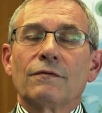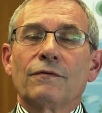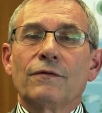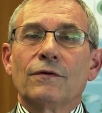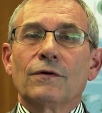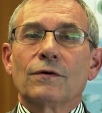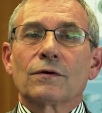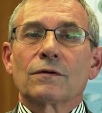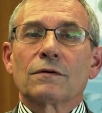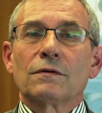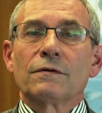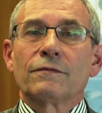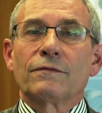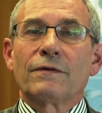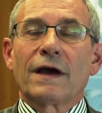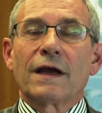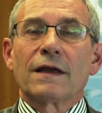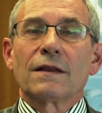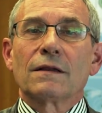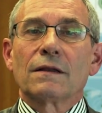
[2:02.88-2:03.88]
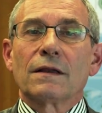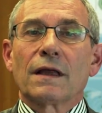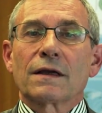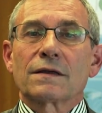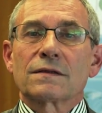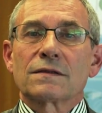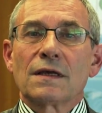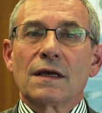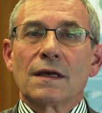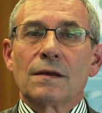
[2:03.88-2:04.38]
for the final
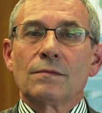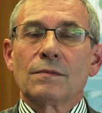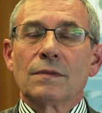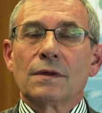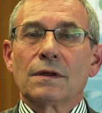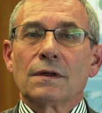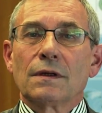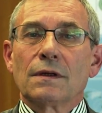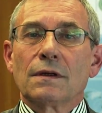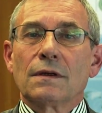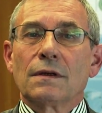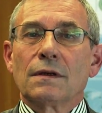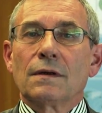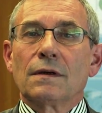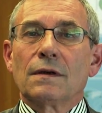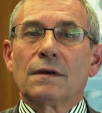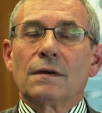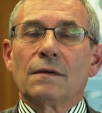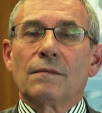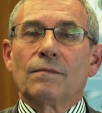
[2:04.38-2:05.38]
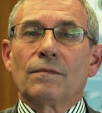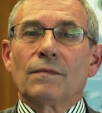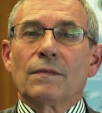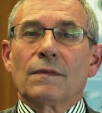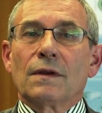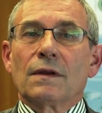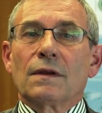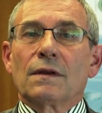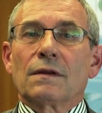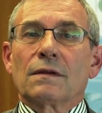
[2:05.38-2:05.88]
exam.
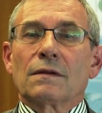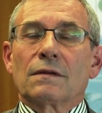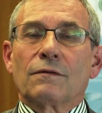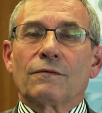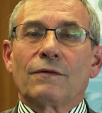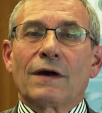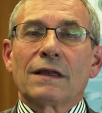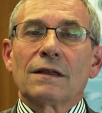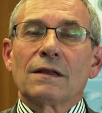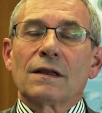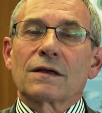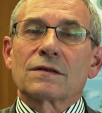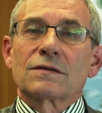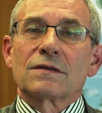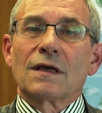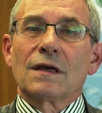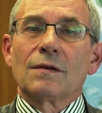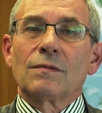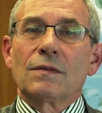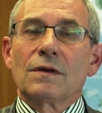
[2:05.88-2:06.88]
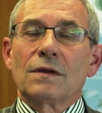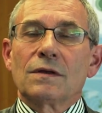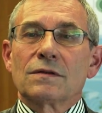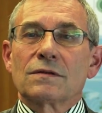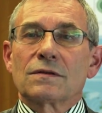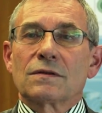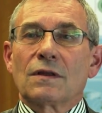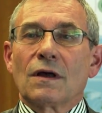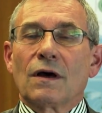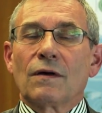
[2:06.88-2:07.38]
The final exam
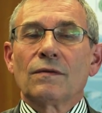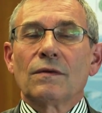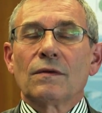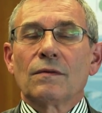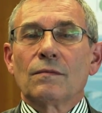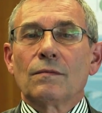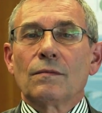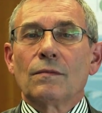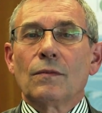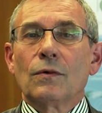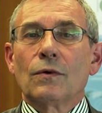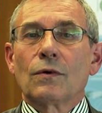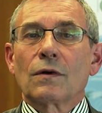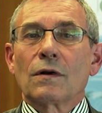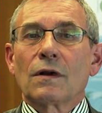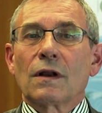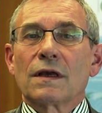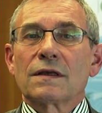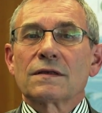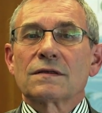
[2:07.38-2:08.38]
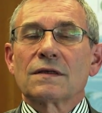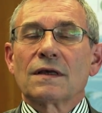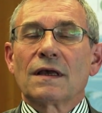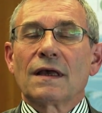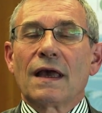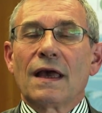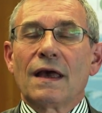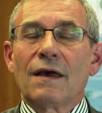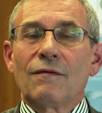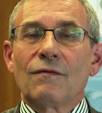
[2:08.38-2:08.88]
is done more or less
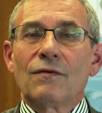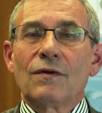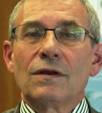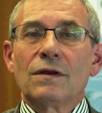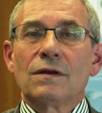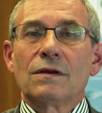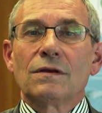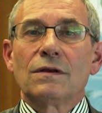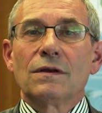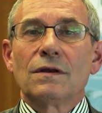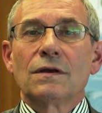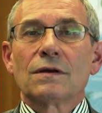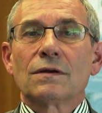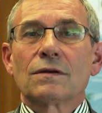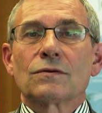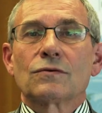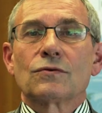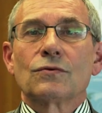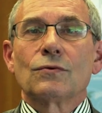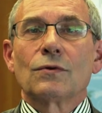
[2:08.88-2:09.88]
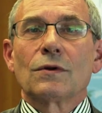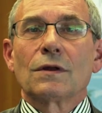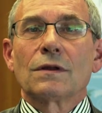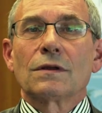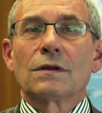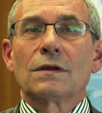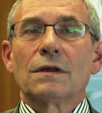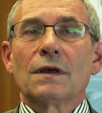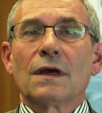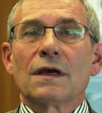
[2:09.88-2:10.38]
every year
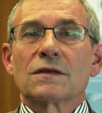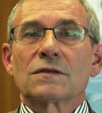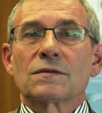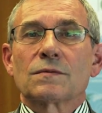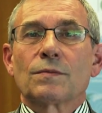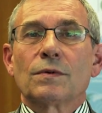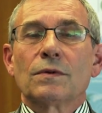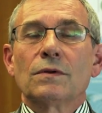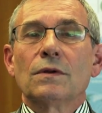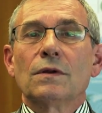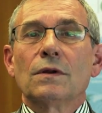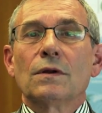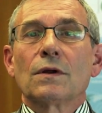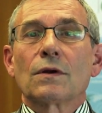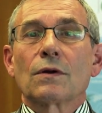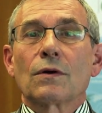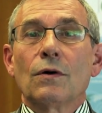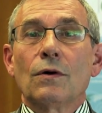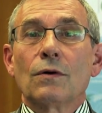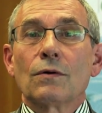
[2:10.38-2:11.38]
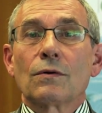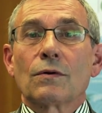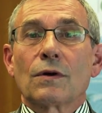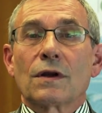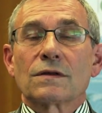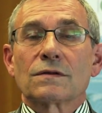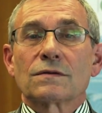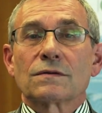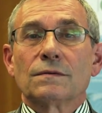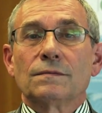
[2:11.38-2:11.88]
during the ESPEN
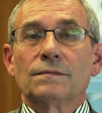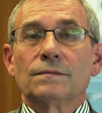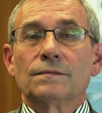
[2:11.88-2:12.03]
Congress.